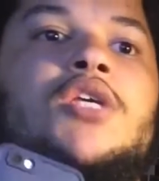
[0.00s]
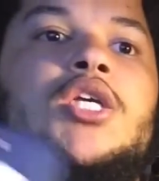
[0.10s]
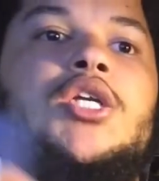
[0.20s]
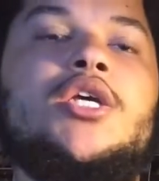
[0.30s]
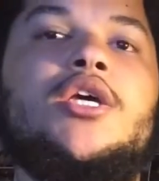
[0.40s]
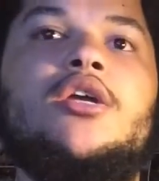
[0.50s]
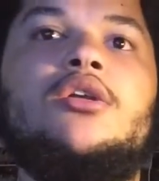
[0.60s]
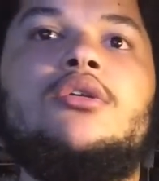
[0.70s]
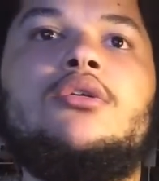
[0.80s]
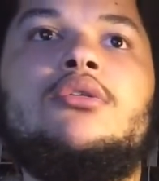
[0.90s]
He did
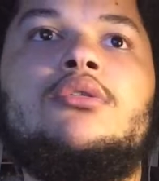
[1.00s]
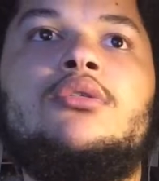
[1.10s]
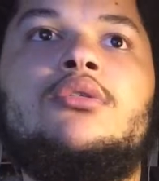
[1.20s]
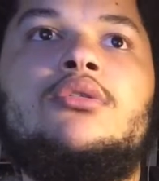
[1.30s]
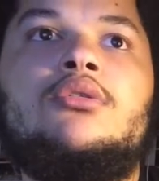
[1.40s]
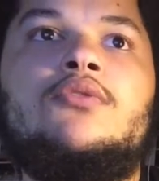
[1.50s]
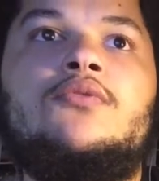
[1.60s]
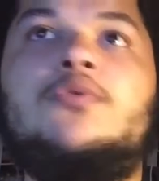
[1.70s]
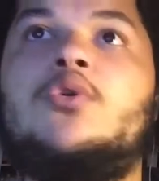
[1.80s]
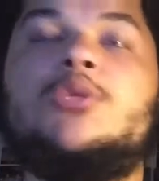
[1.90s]

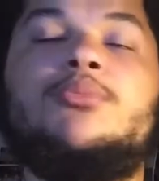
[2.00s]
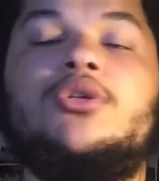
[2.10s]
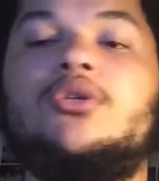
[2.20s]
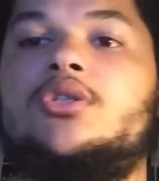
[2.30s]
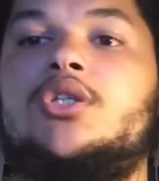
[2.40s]
4 spears.